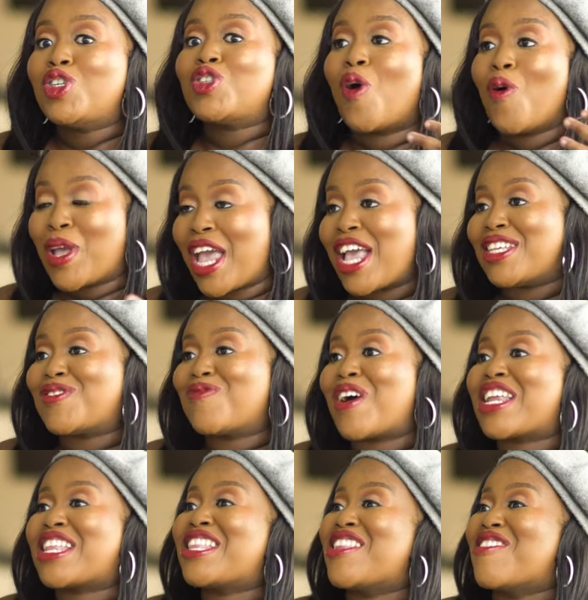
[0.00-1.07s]
showcase
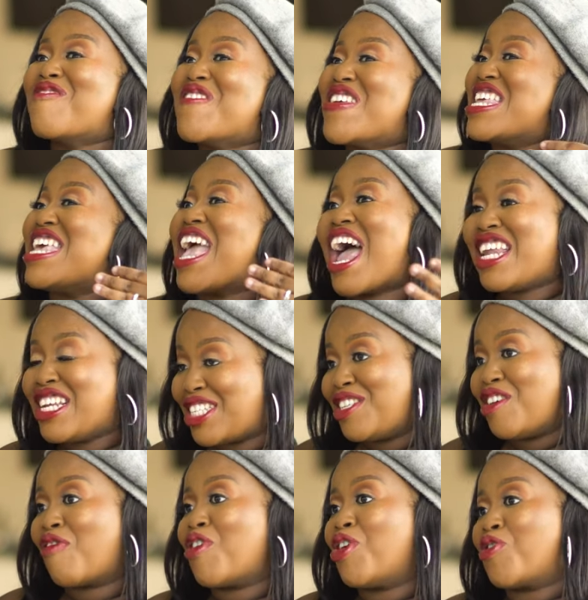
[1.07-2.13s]
what the
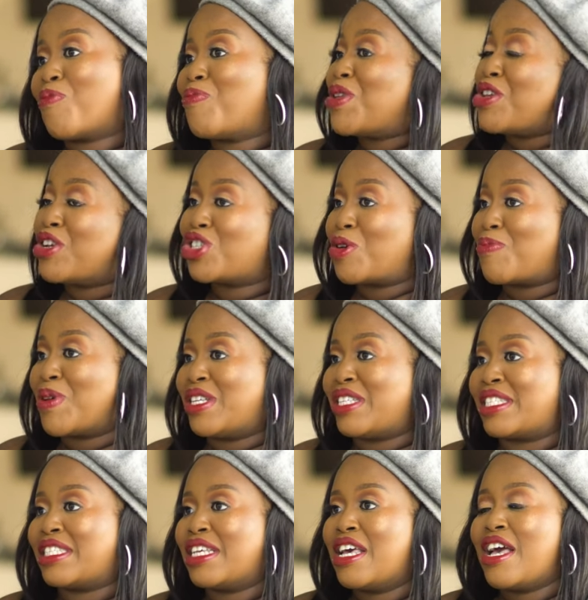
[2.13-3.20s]
reality of entrepreneurship mm.
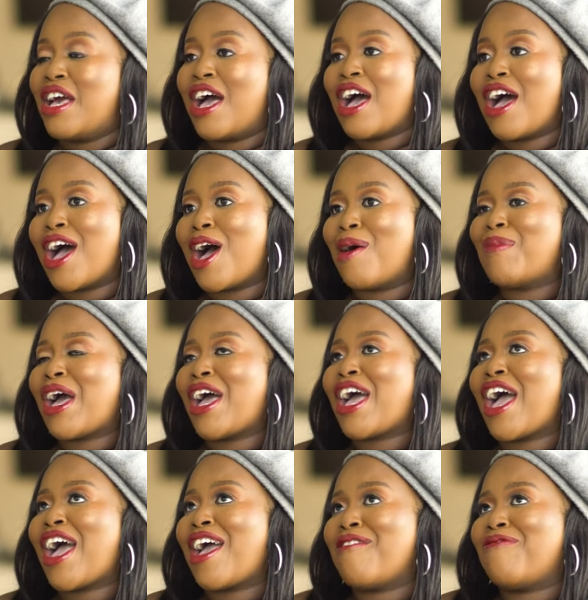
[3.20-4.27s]
is. Um,
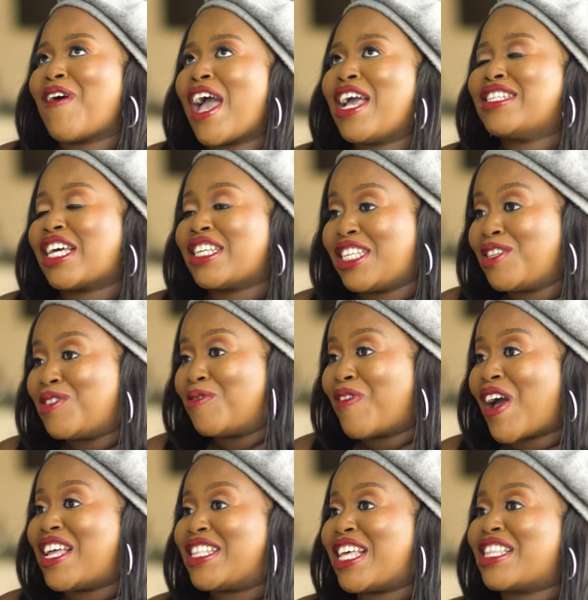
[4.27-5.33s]
I, I find, I tend to
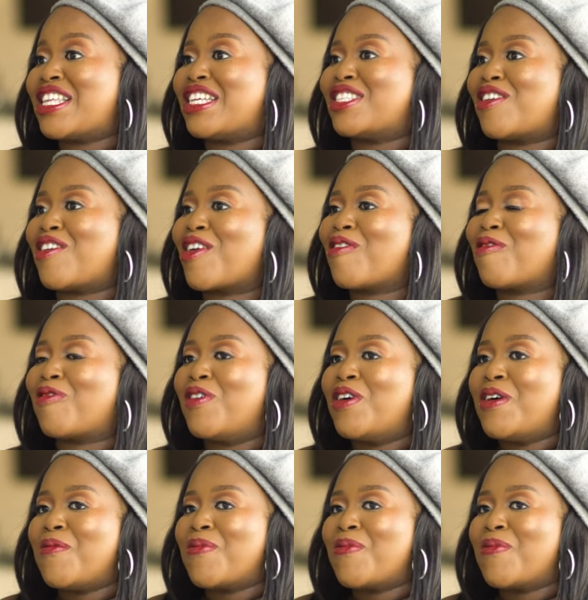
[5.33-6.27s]
find that there's a lot of